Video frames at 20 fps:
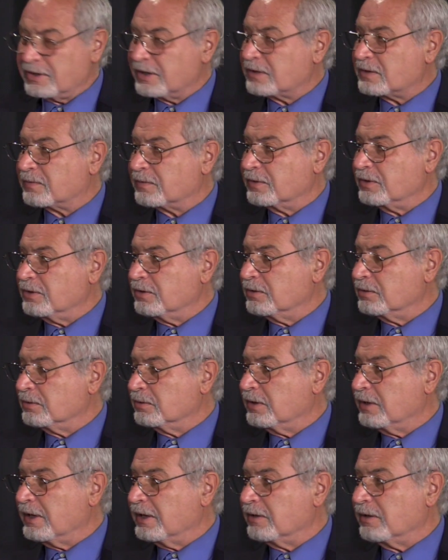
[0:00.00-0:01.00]
for you
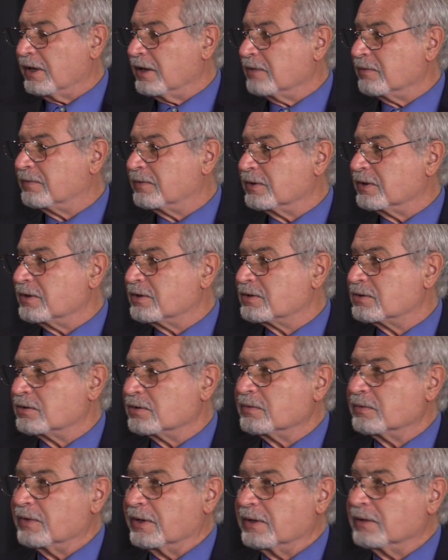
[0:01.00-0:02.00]
and for this
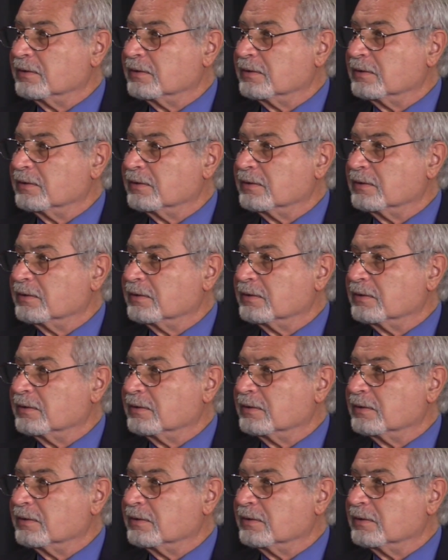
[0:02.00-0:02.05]
survey?